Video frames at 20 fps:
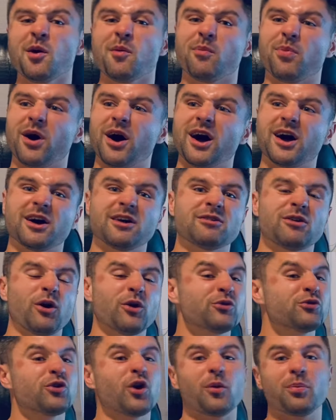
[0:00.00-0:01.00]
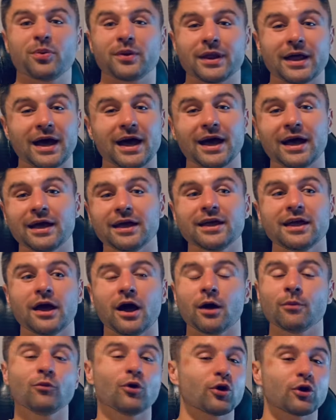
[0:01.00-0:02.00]
But on top of that,
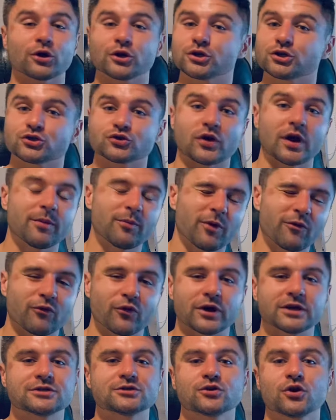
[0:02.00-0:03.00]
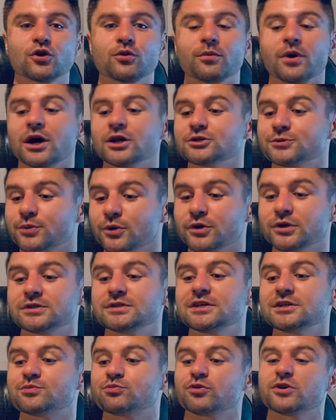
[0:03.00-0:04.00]
I'm not going to strain my voice too much because
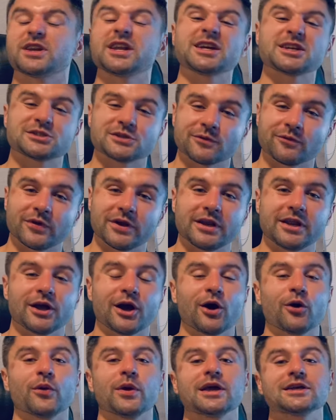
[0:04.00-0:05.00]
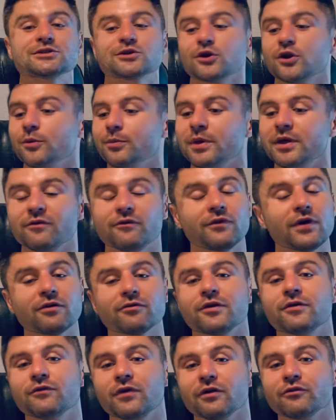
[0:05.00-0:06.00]
this prediction video is going to be
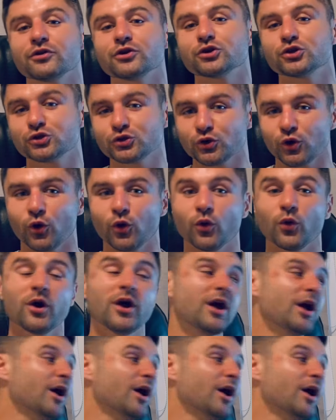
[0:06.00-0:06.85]
very, very short.